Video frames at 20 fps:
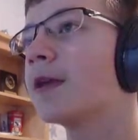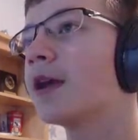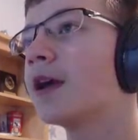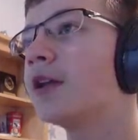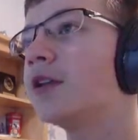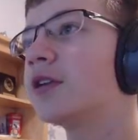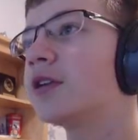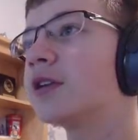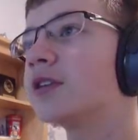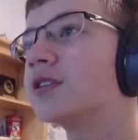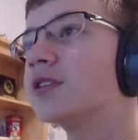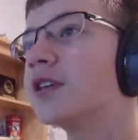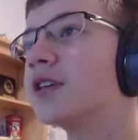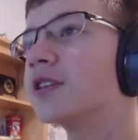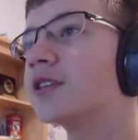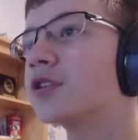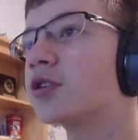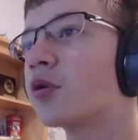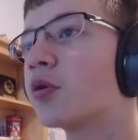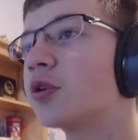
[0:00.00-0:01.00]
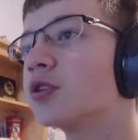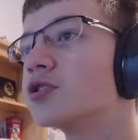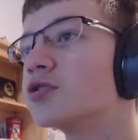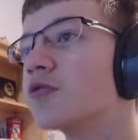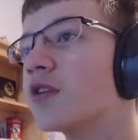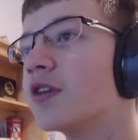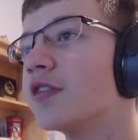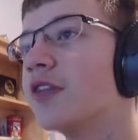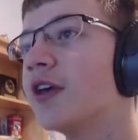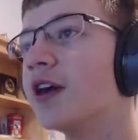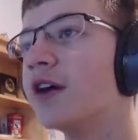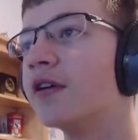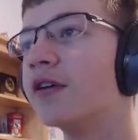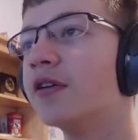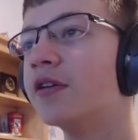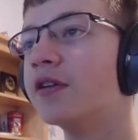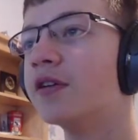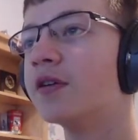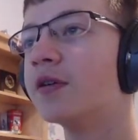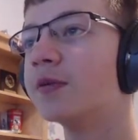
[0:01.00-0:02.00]
and you can see there's an orange right there.
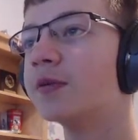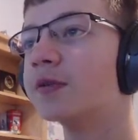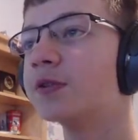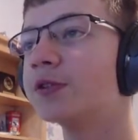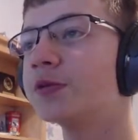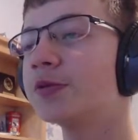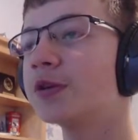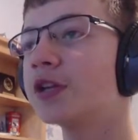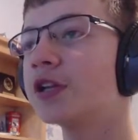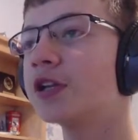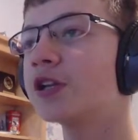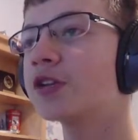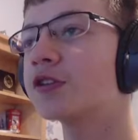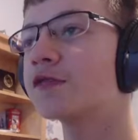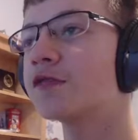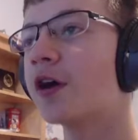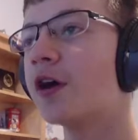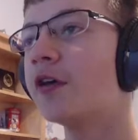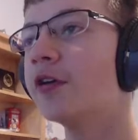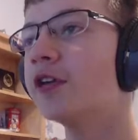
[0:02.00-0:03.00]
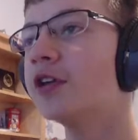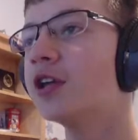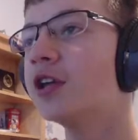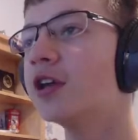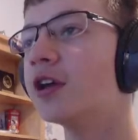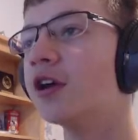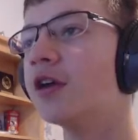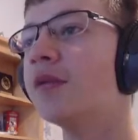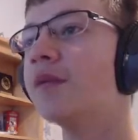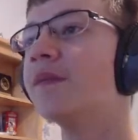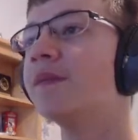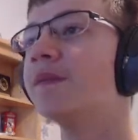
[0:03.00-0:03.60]
So we can just fall into here,